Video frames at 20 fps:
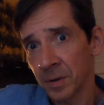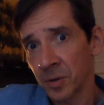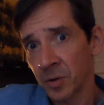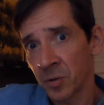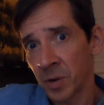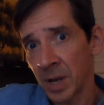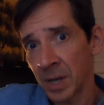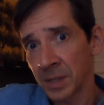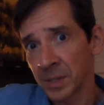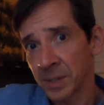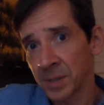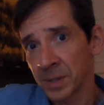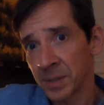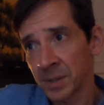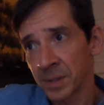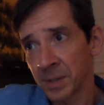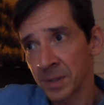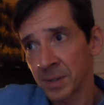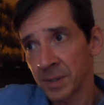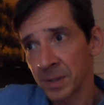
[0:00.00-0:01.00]
create
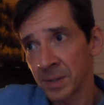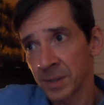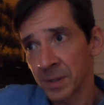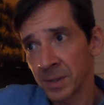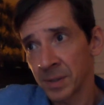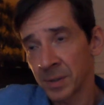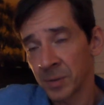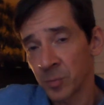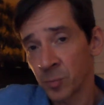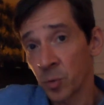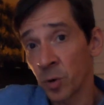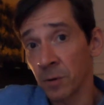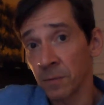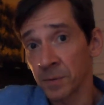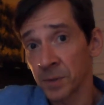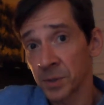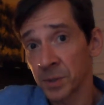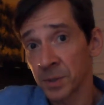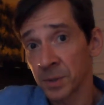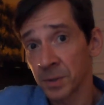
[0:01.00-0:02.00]

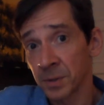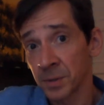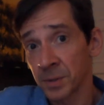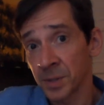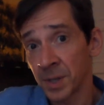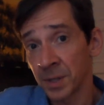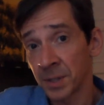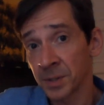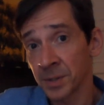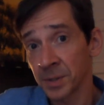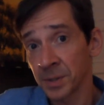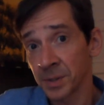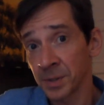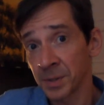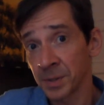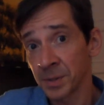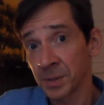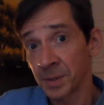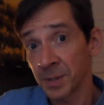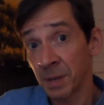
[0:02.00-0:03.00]
woofs,
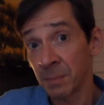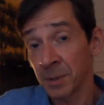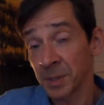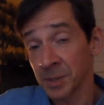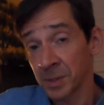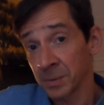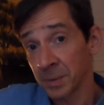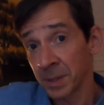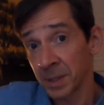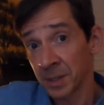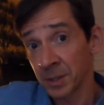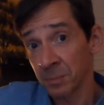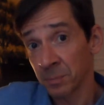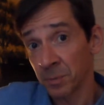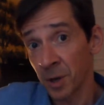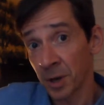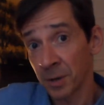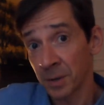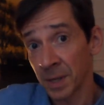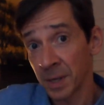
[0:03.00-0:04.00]
sentences, statements, right, in the
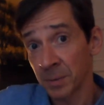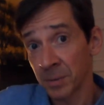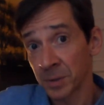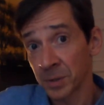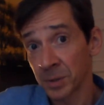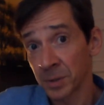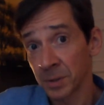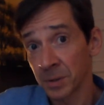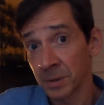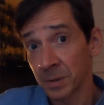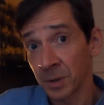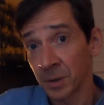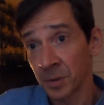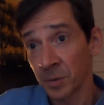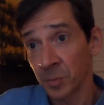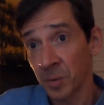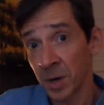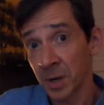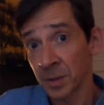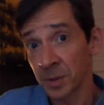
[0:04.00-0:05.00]
block language on
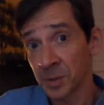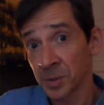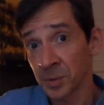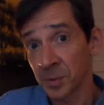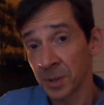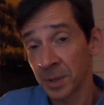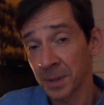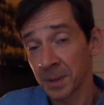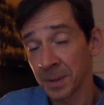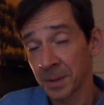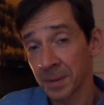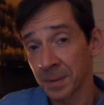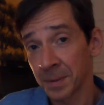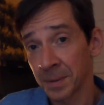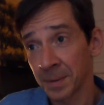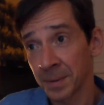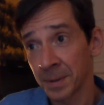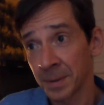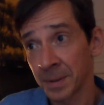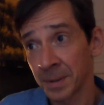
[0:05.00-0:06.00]
the right of the screen.
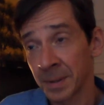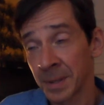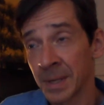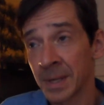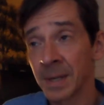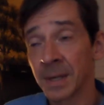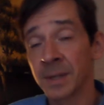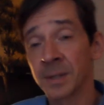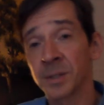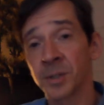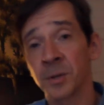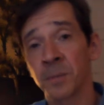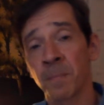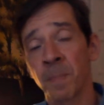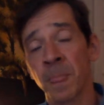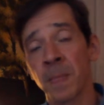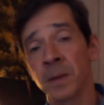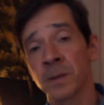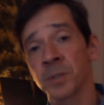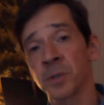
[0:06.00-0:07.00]
So
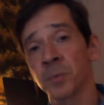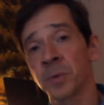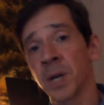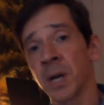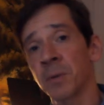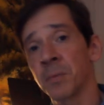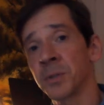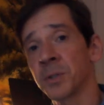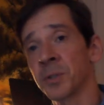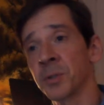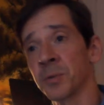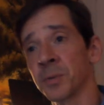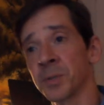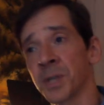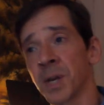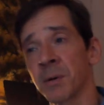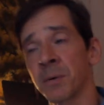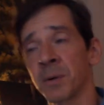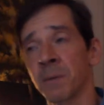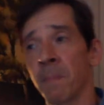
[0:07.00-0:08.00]
what I would do is if
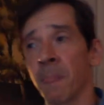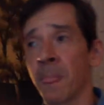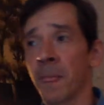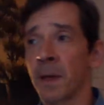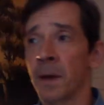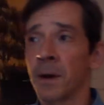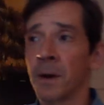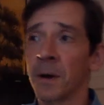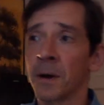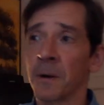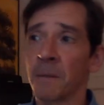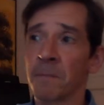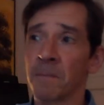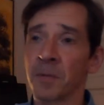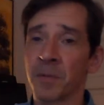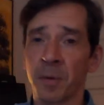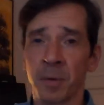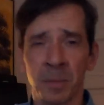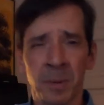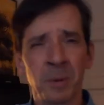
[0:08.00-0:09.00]
I
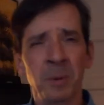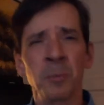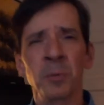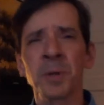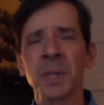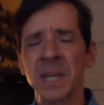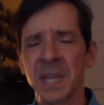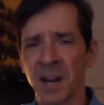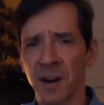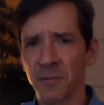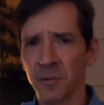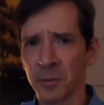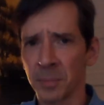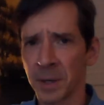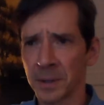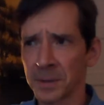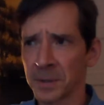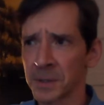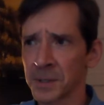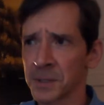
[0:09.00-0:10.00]
want to be really careful
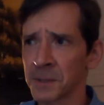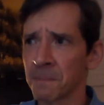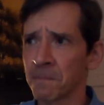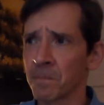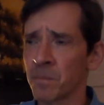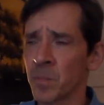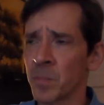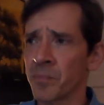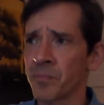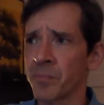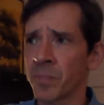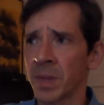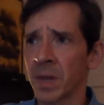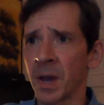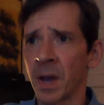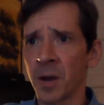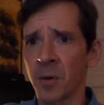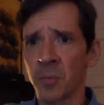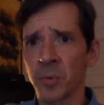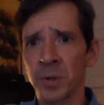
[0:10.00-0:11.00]
about this,
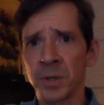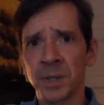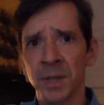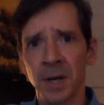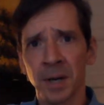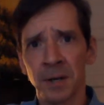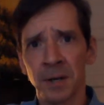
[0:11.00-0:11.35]
I would